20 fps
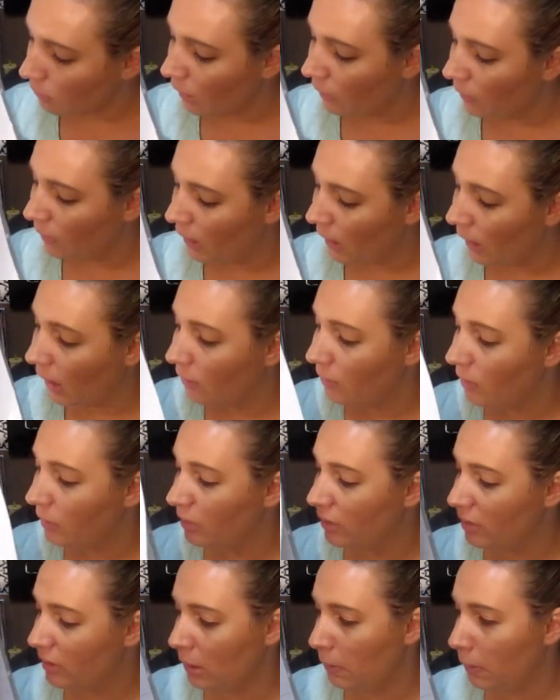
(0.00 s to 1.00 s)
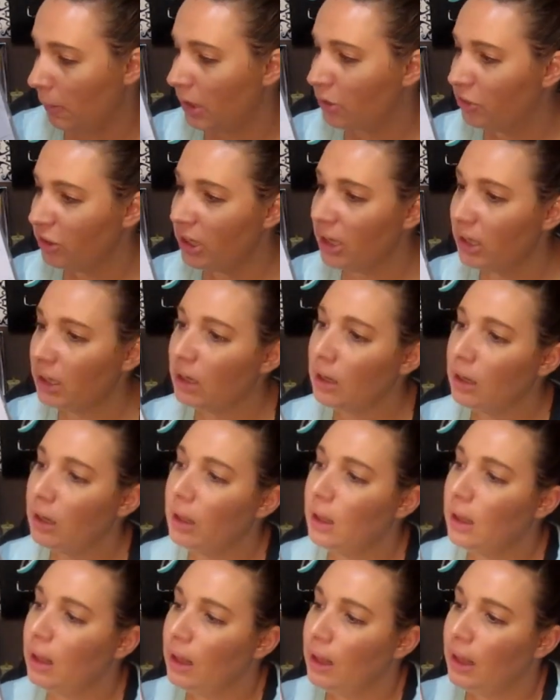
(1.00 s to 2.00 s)
And then I have our Disney budget,
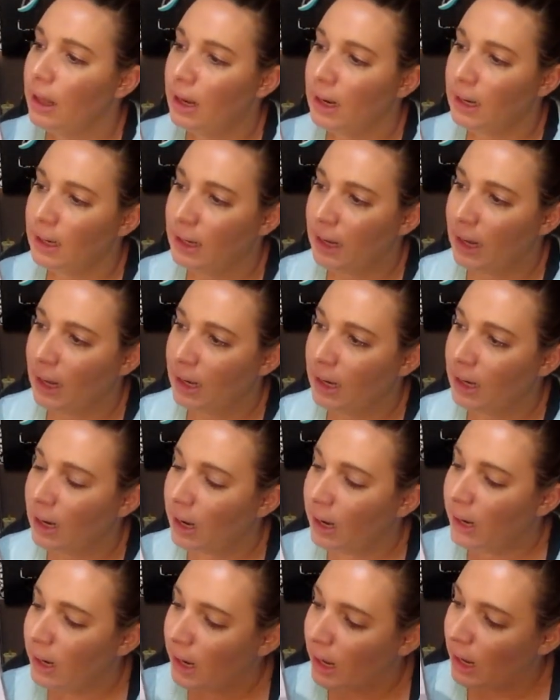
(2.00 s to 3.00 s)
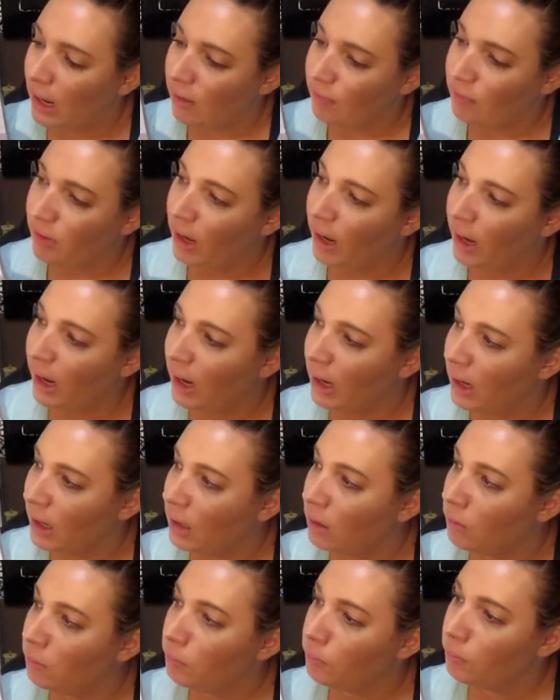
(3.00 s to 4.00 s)
and again I have
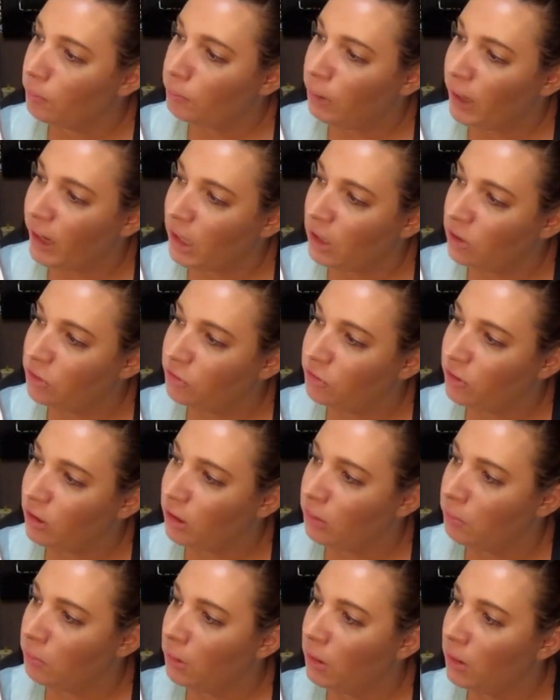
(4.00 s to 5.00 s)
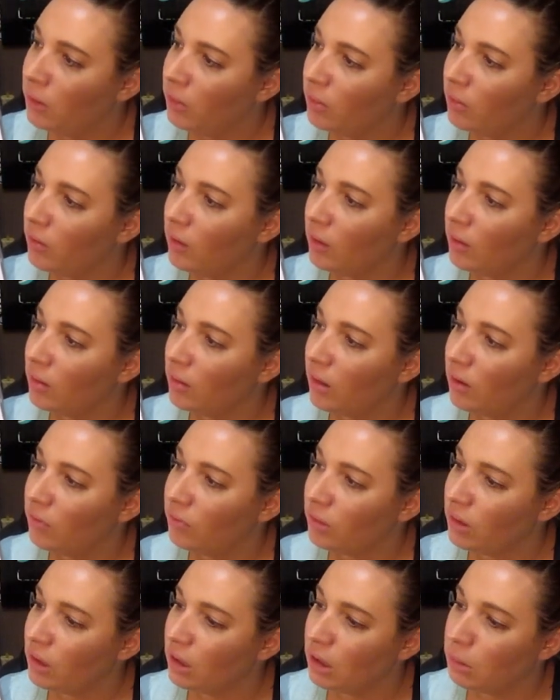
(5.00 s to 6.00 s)
a page from the
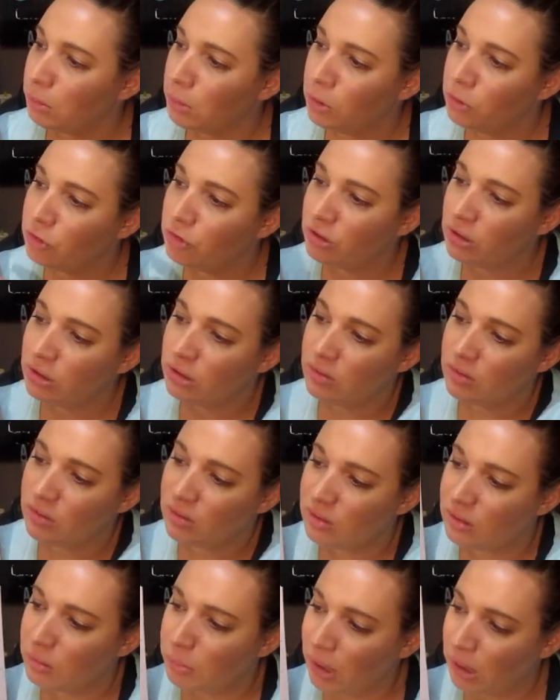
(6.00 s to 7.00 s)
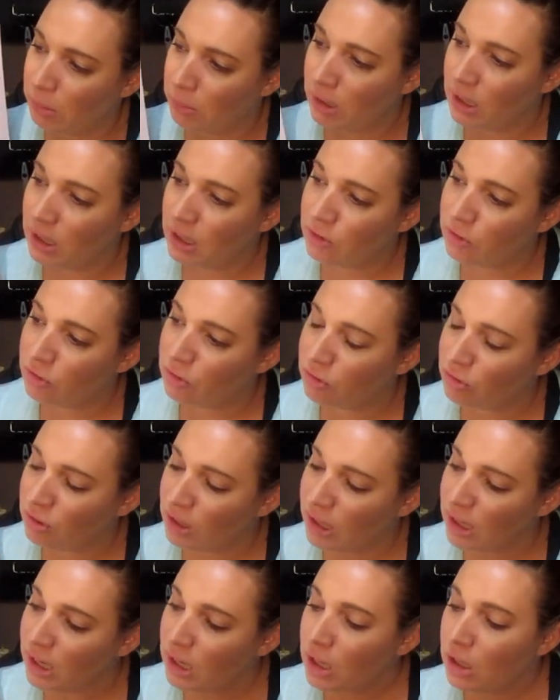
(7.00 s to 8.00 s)
lovely Commotion. This is the payment
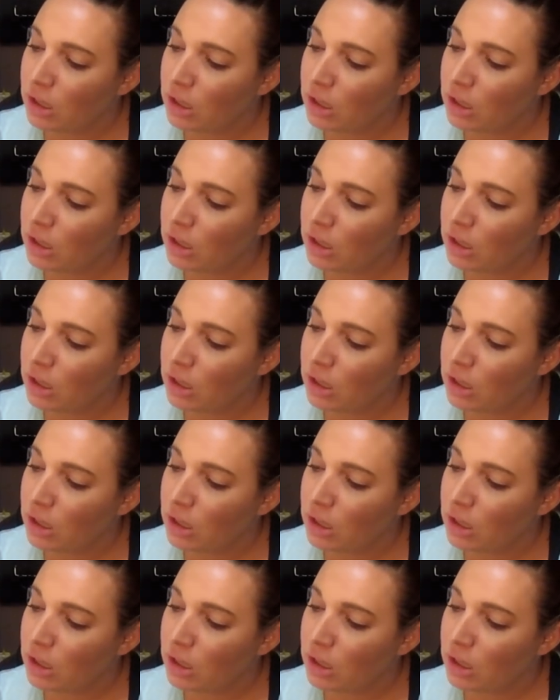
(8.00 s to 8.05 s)
history.